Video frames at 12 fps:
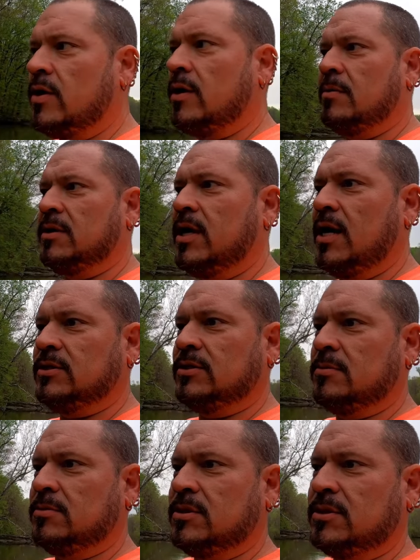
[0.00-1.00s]
I like I'm gonna catch
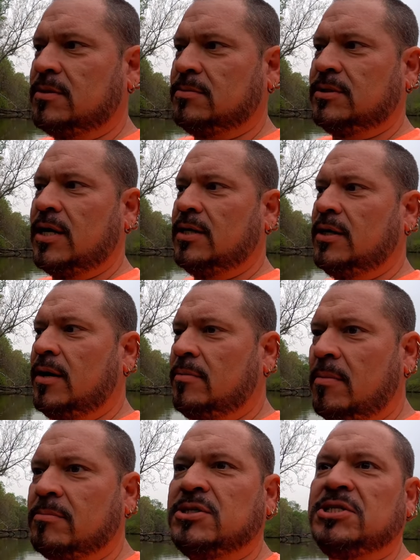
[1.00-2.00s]
something since I'm standing
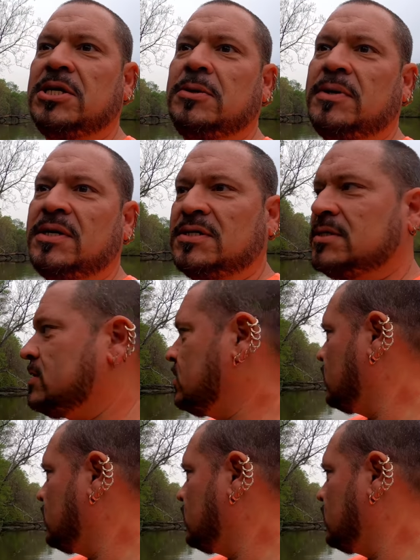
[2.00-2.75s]
up. I'm serious.